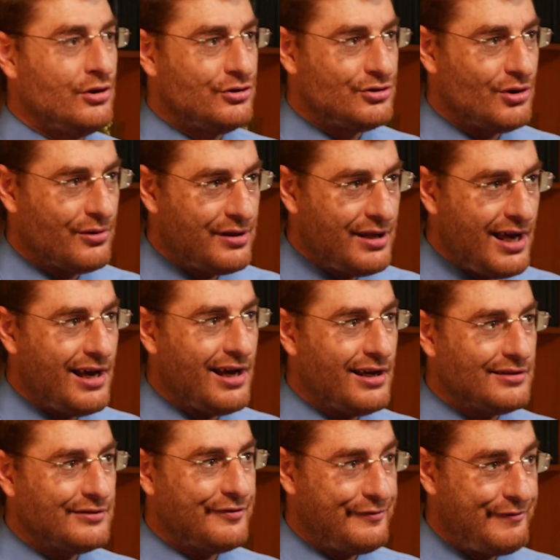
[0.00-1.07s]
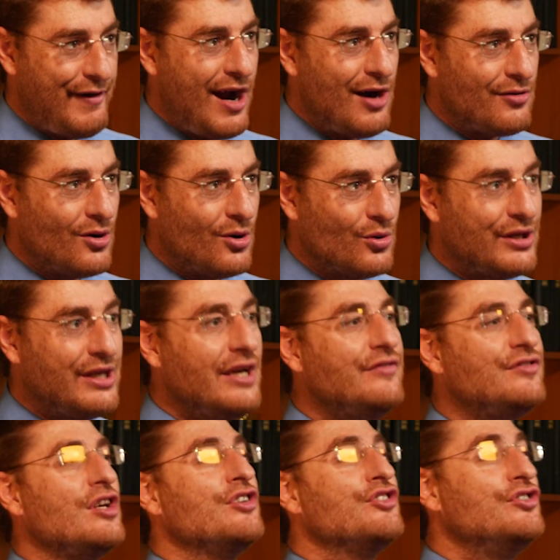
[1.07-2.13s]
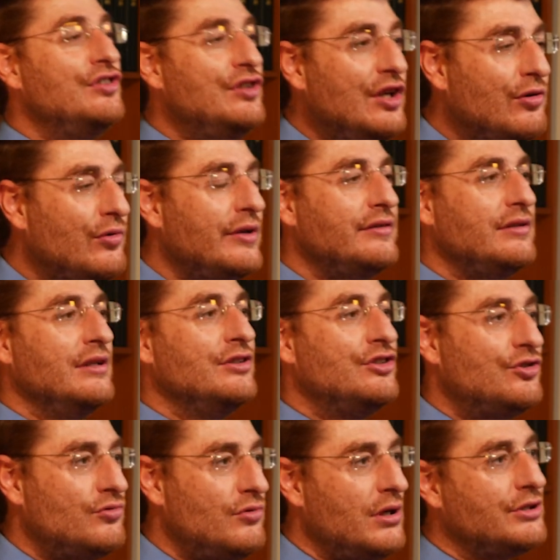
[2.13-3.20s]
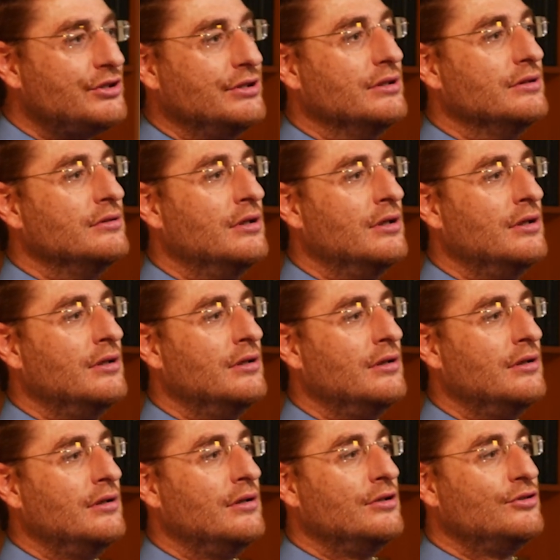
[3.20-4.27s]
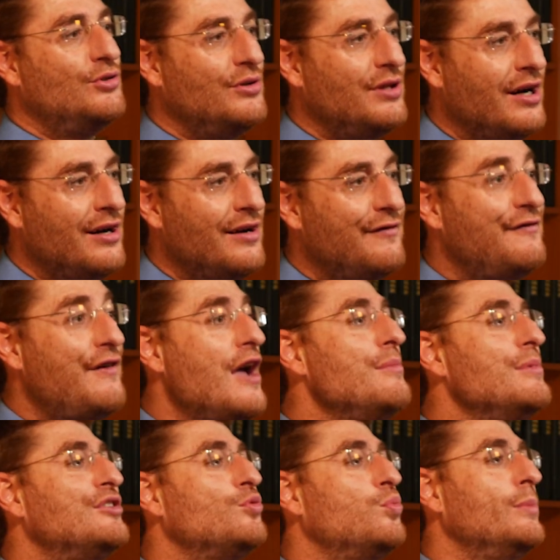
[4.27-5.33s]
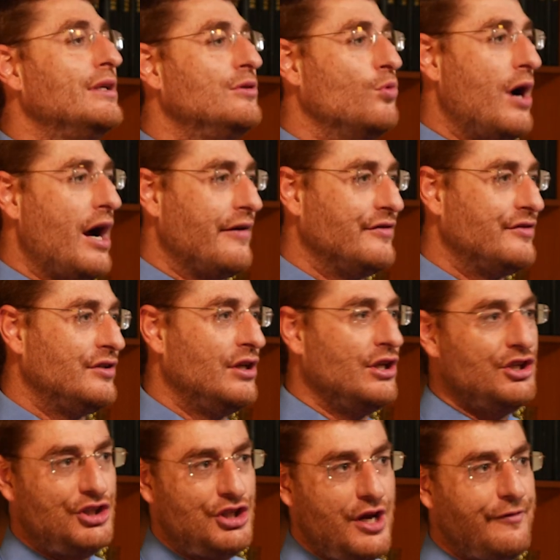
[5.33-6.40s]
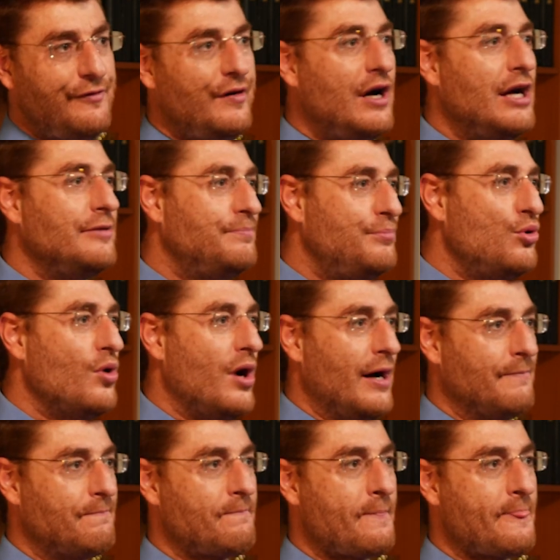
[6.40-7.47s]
So then Pharaoh gives a secret instruction to the famous midwives, Shiphrah and Puah.